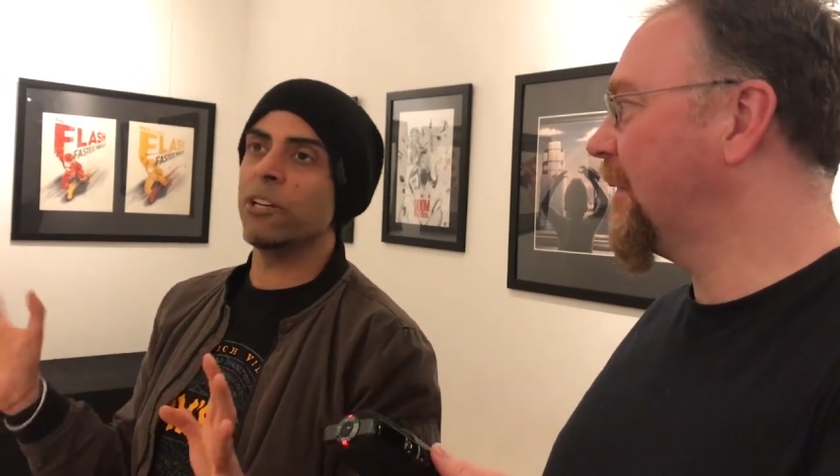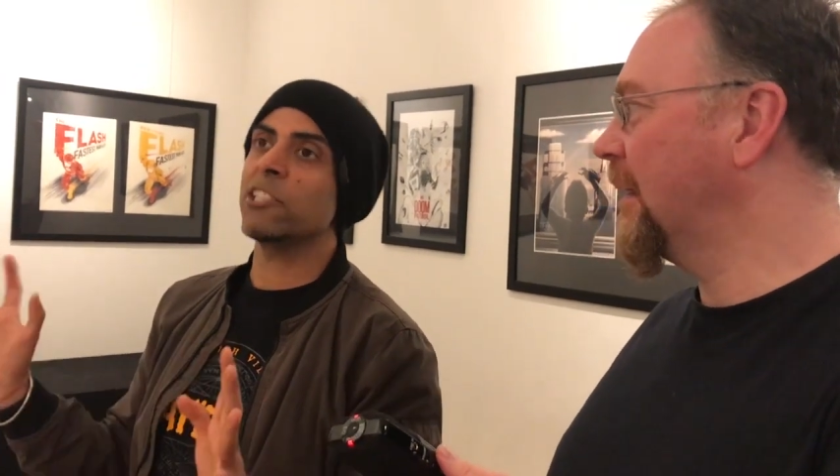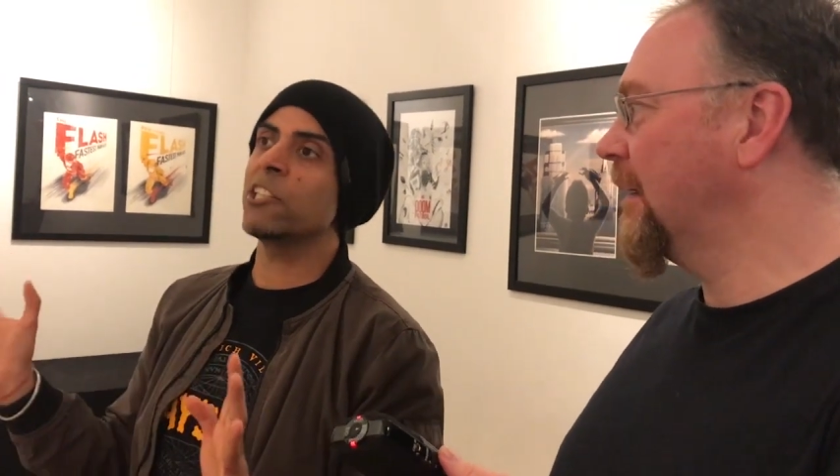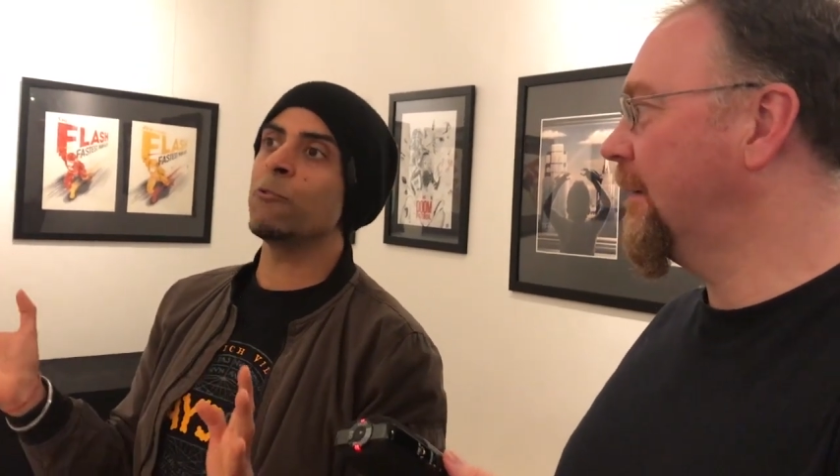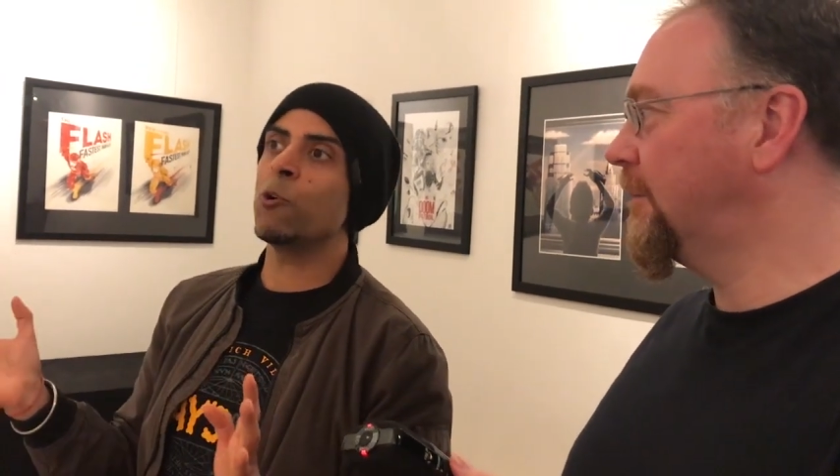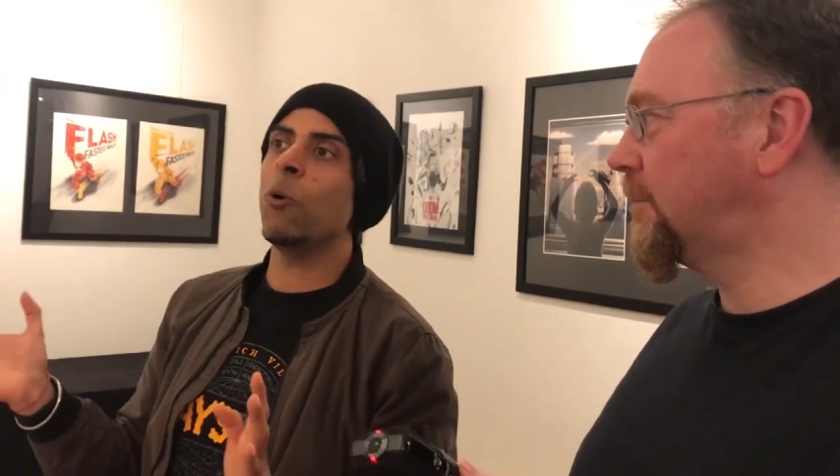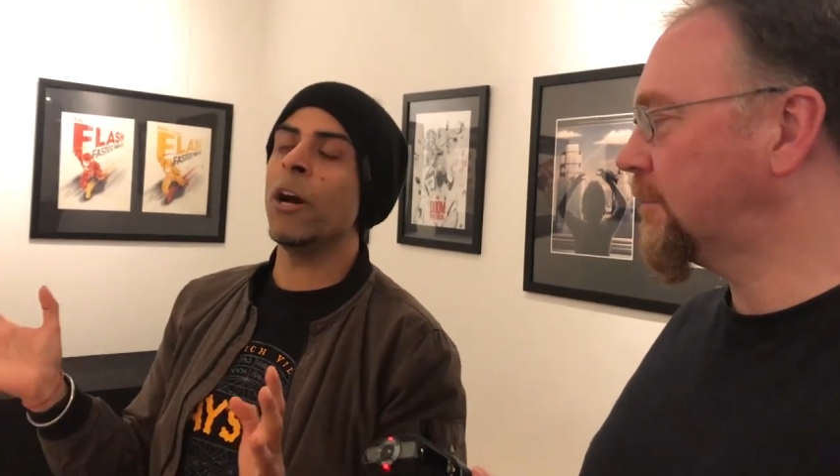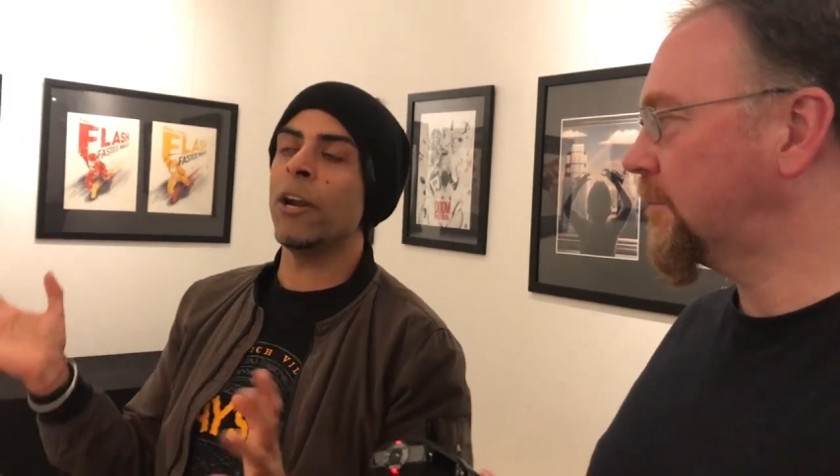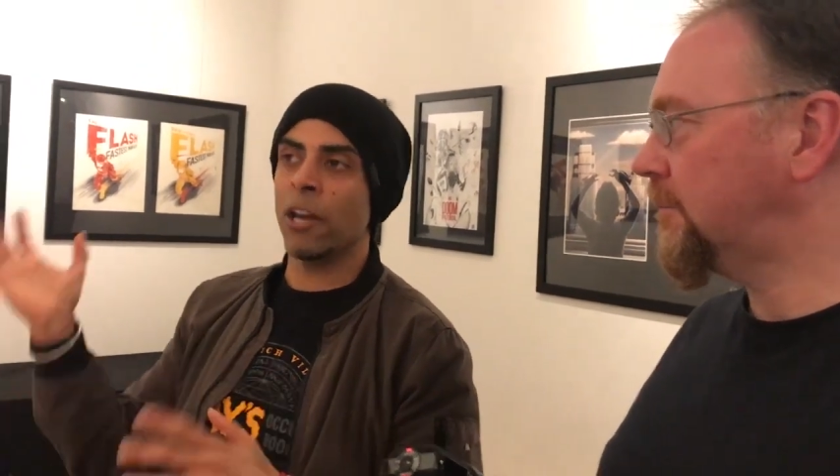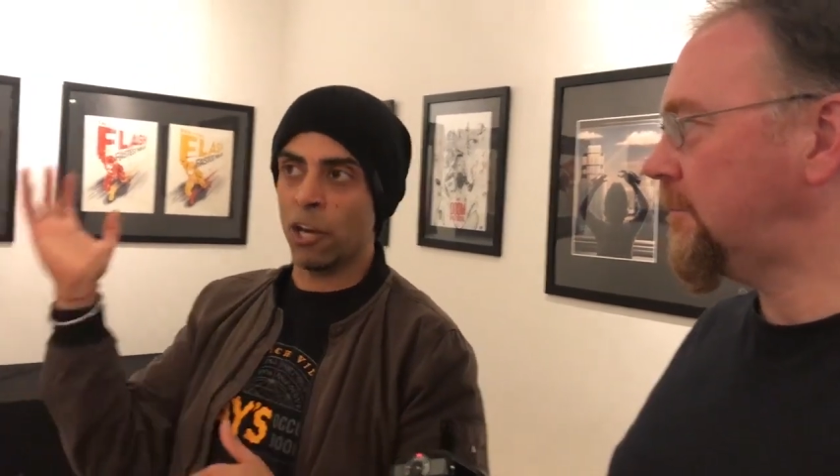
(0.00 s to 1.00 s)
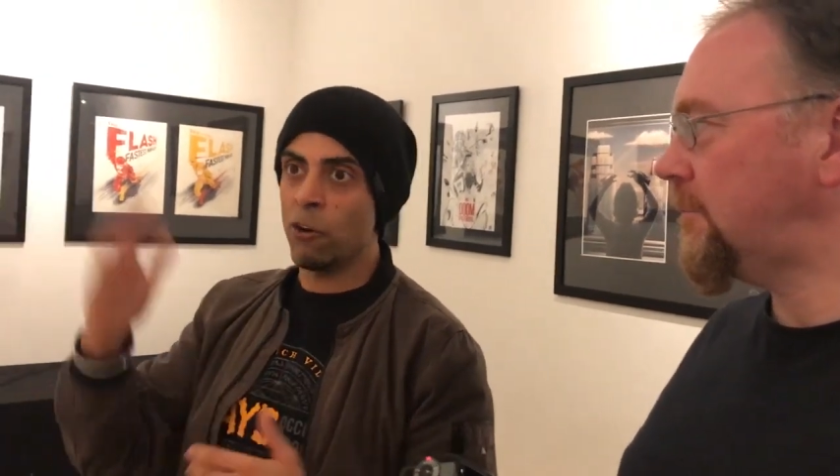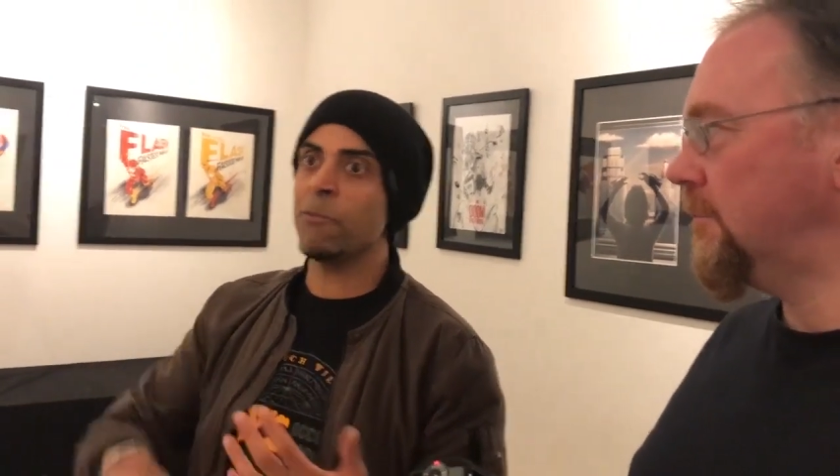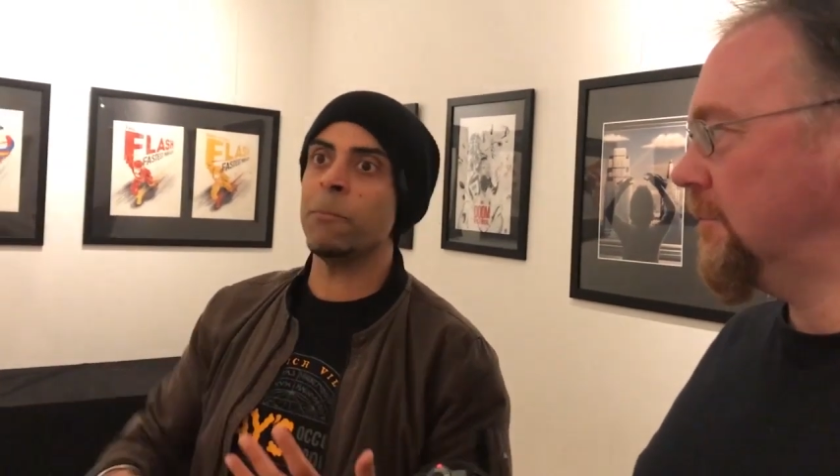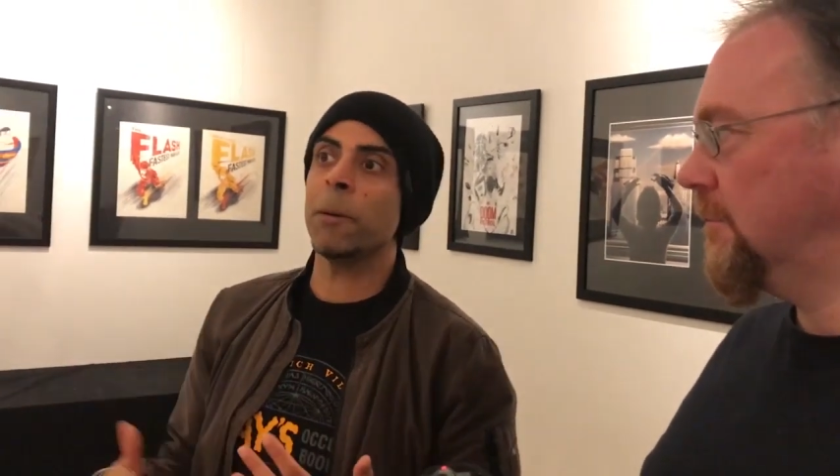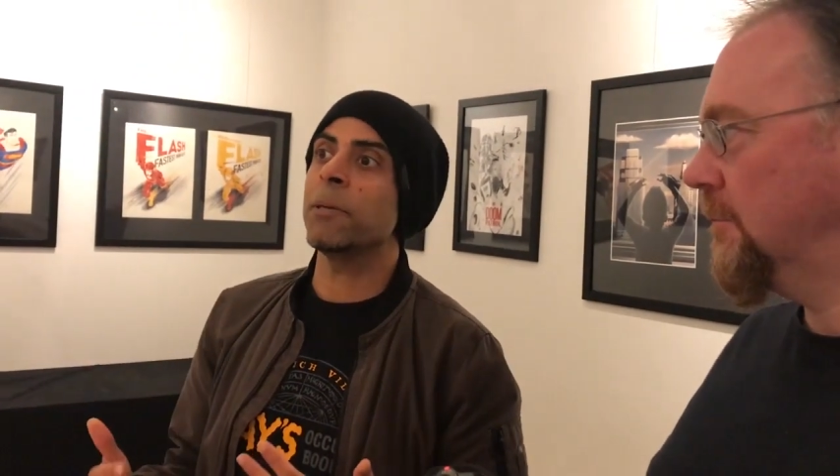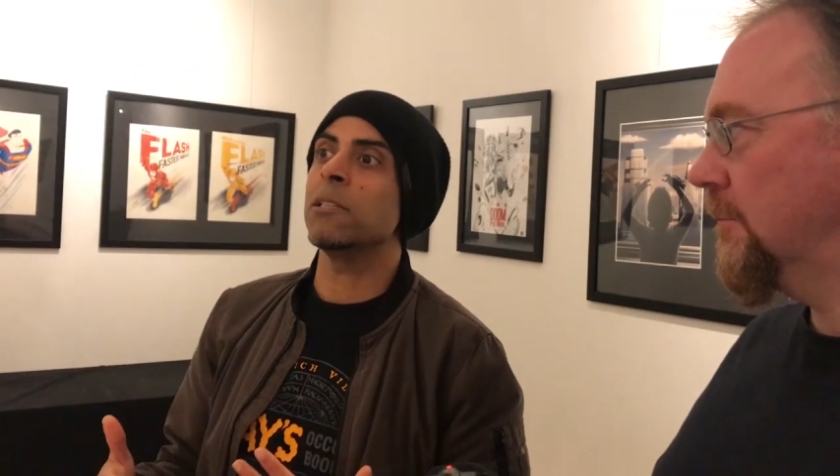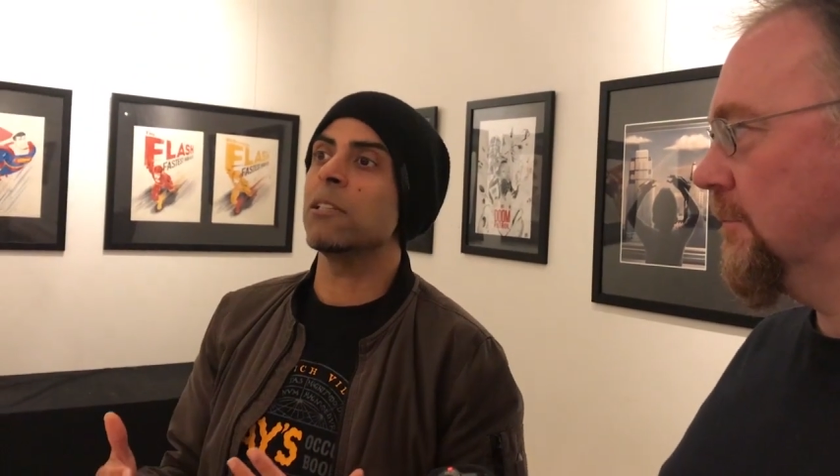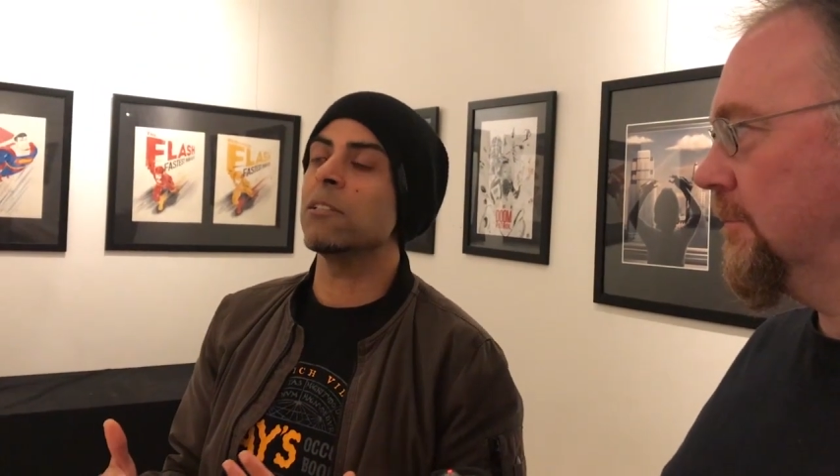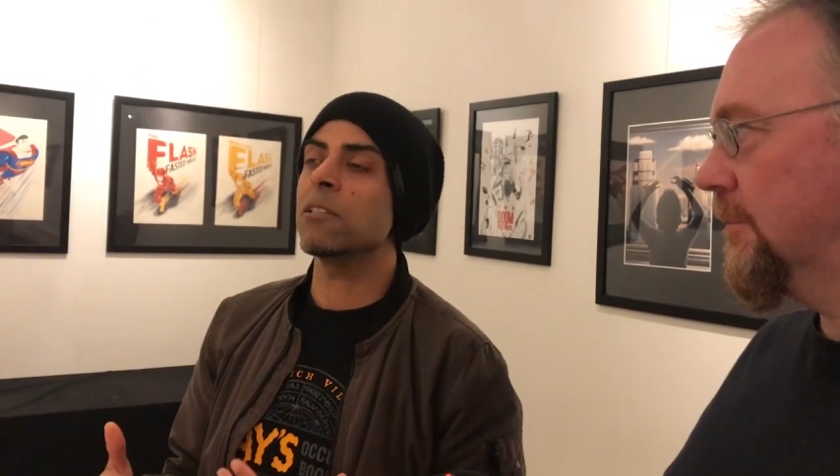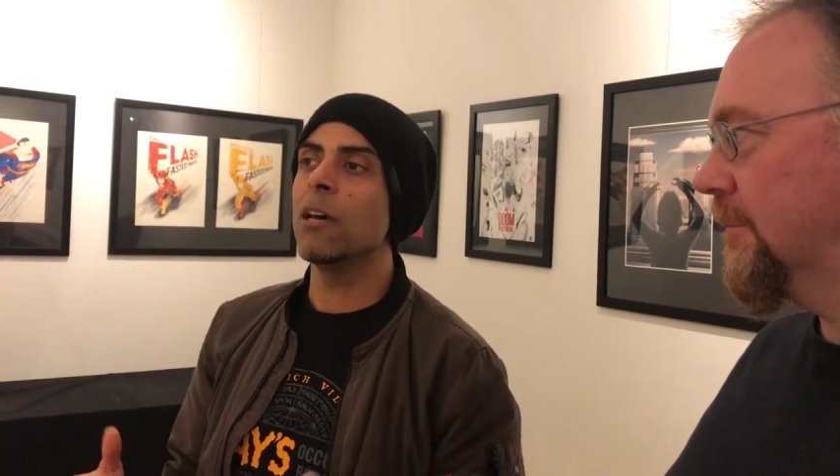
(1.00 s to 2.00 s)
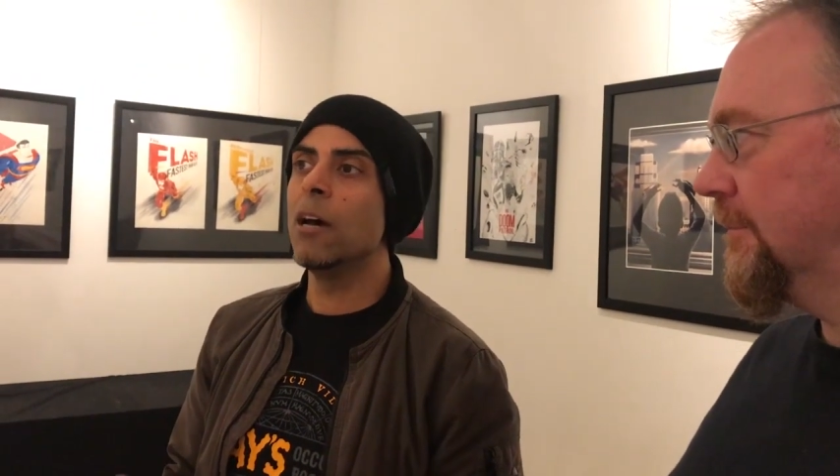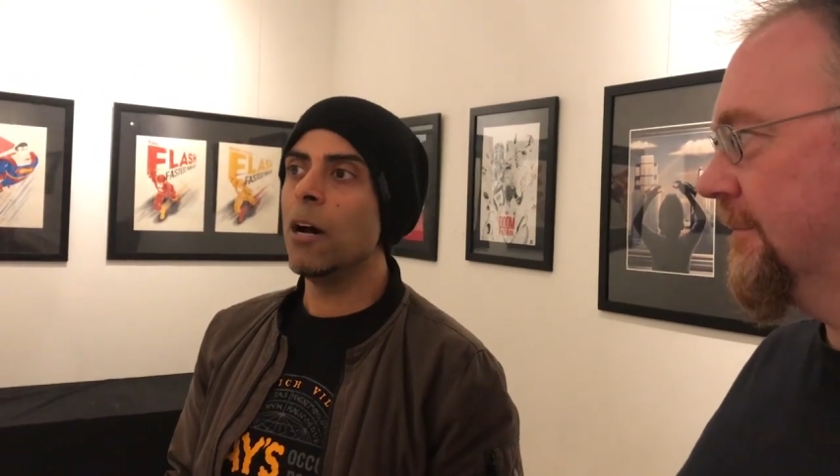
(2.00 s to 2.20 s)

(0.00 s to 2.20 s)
necessarily required I cut from my pieces,